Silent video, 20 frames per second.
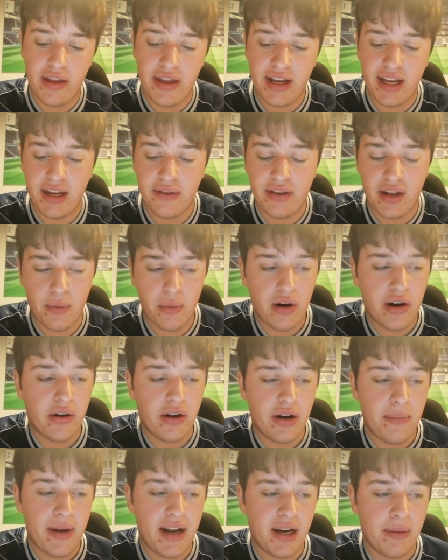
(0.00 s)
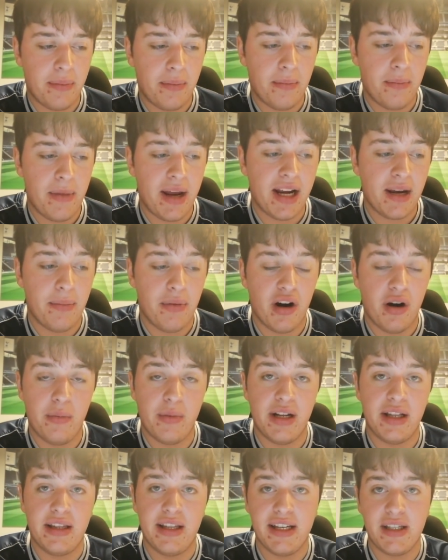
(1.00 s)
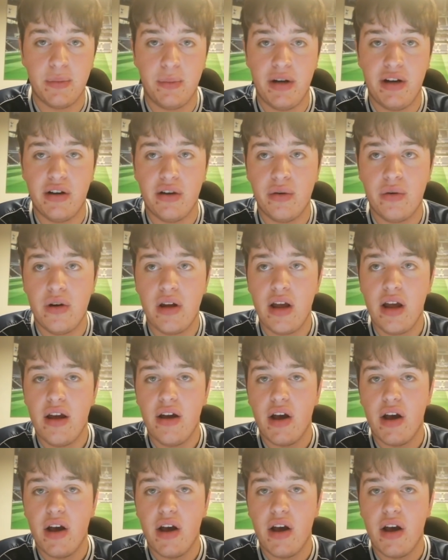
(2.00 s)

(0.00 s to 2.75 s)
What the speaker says: I think if they were going to make it permanent this window,